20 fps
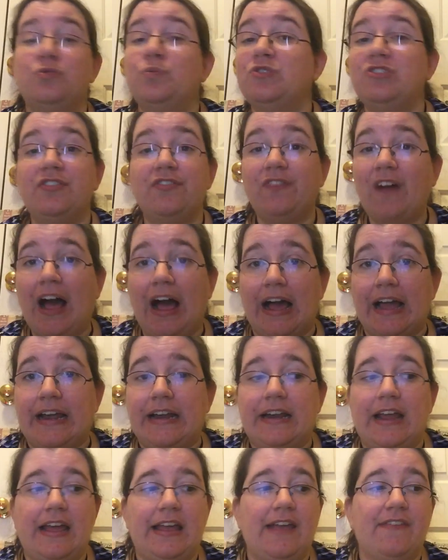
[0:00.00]
which is
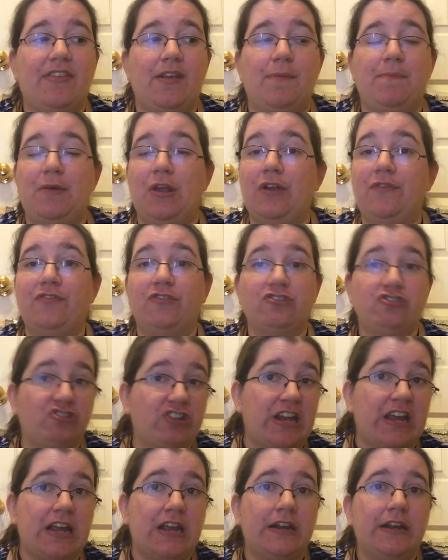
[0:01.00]
fine. It gives it a beautiful
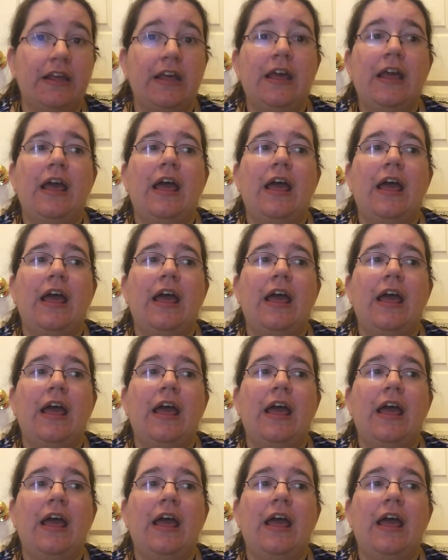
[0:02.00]
sheen.